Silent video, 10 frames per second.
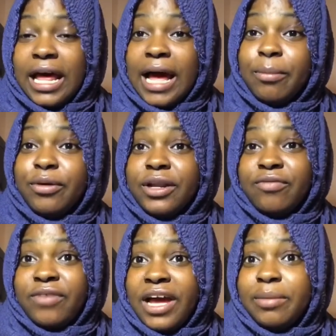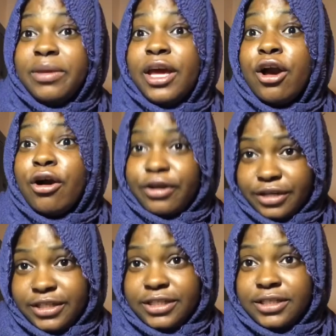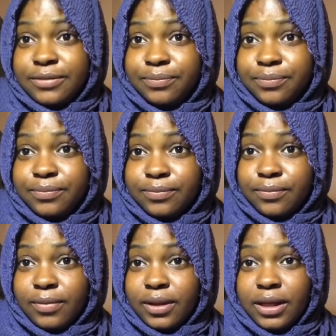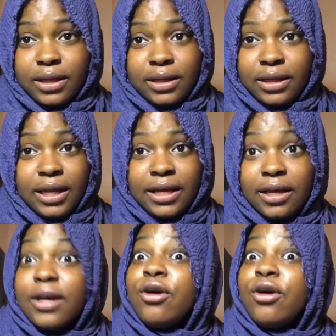I'm gonna find me a guards. Like,